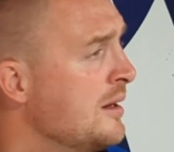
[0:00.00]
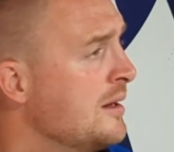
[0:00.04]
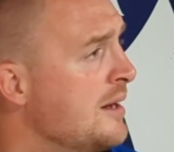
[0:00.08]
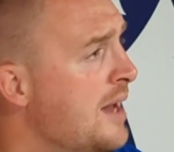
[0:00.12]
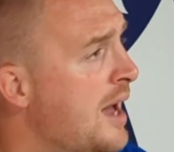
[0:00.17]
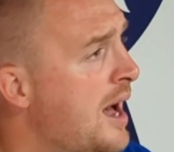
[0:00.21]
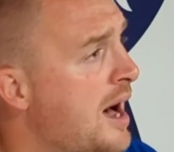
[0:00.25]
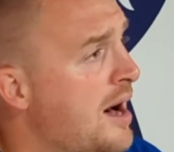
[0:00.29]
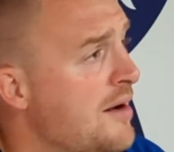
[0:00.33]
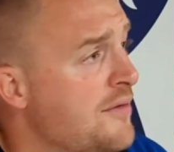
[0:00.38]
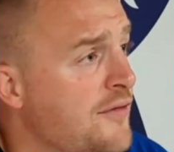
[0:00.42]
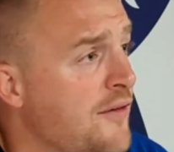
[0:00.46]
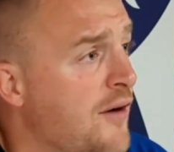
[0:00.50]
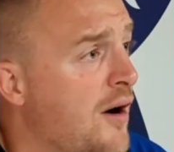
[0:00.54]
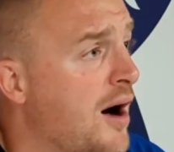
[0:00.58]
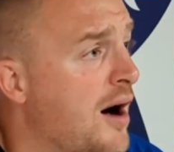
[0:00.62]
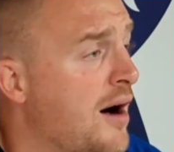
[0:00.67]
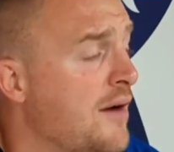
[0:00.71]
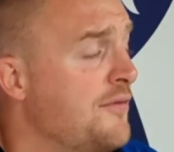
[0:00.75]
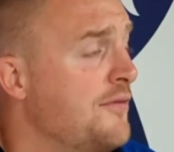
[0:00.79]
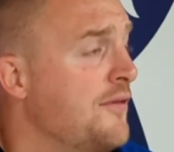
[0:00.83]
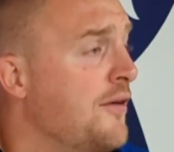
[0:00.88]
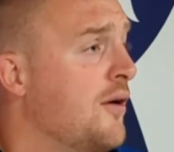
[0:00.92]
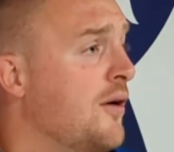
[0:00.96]
Yeah, I
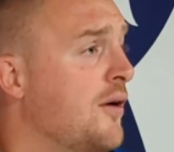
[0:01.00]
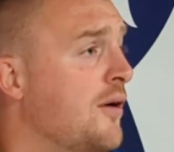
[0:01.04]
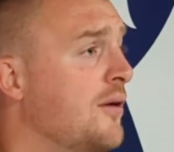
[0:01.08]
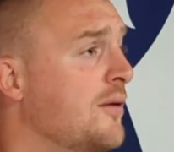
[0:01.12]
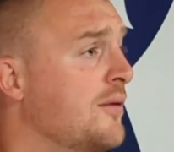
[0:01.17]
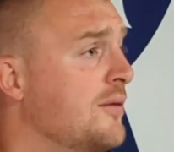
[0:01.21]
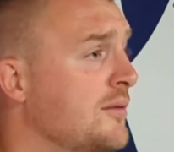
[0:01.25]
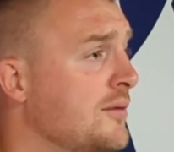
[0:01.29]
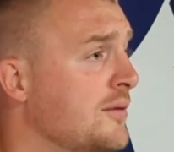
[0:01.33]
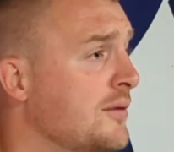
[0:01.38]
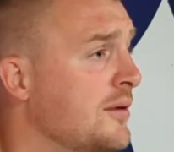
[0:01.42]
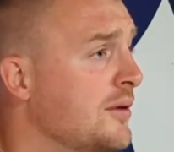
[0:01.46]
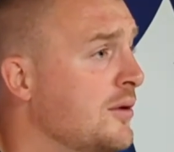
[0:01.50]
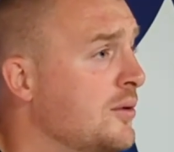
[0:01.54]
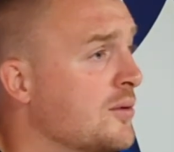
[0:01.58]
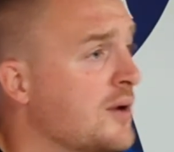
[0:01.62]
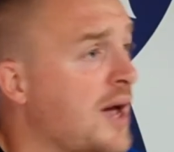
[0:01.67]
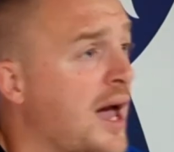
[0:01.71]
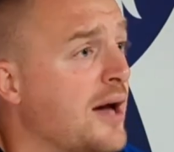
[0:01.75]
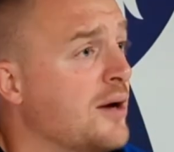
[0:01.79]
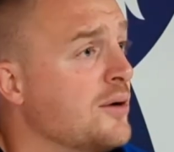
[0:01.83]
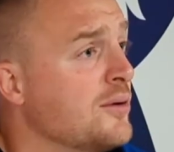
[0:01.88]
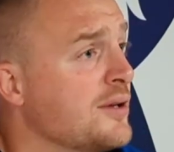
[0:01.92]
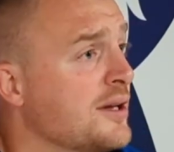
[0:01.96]
thought I thought Luke
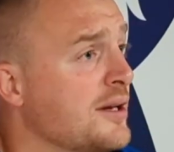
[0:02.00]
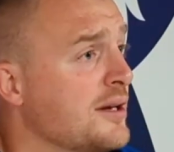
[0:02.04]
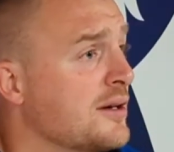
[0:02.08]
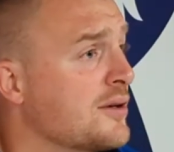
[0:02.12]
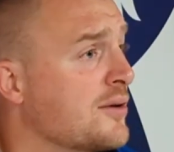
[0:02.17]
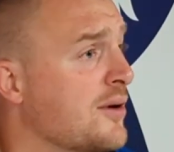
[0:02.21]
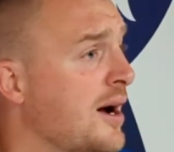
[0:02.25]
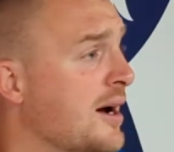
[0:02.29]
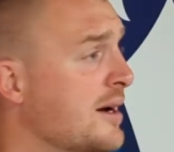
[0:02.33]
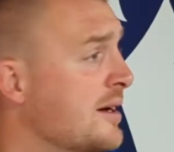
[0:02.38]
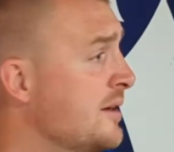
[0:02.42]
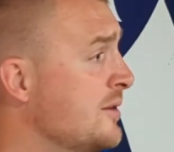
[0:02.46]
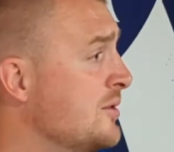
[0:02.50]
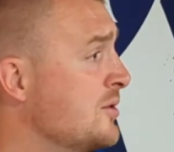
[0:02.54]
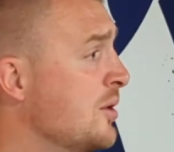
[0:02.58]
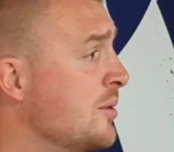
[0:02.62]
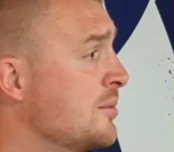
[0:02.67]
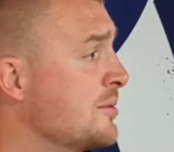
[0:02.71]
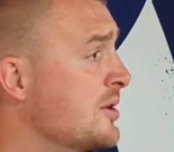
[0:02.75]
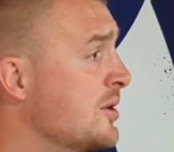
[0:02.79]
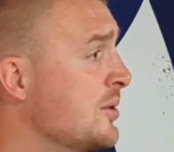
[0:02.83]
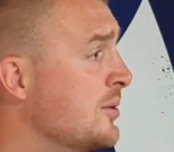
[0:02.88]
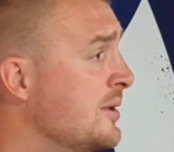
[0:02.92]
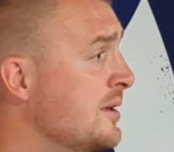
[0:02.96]
Gale did a cracking
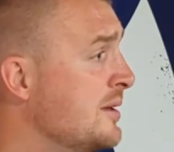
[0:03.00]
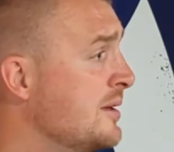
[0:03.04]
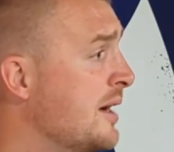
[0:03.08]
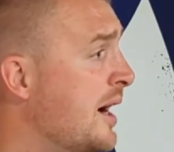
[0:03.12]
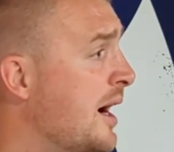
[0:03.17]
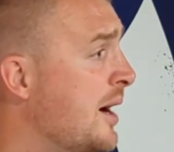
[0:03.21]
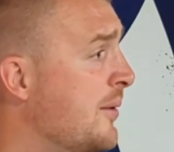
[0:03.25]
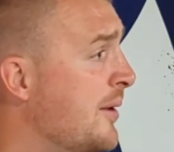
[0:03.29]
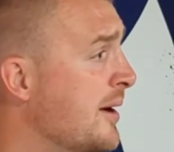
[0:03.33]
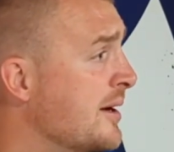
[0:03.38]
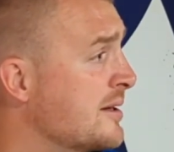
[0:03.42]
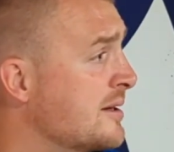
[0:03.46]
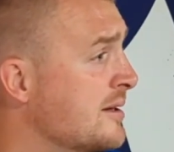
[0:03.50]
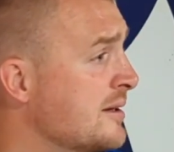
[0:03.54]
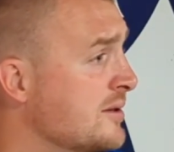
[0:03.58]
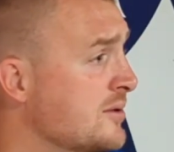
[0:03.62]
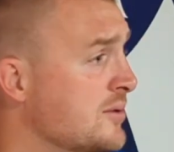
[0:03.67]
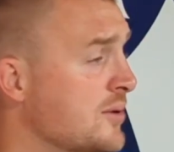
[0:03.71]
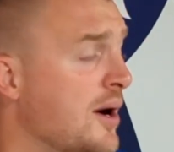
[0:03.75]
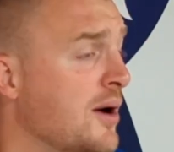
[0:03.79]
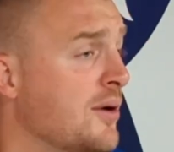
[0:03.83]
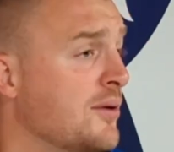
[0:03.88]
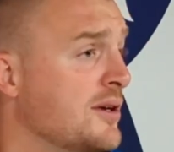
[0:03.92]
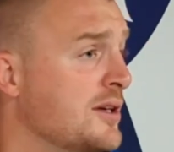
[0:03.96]
job too in directing us
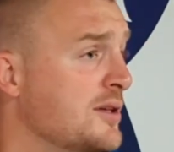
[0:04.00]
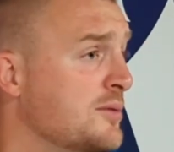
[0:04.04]
around.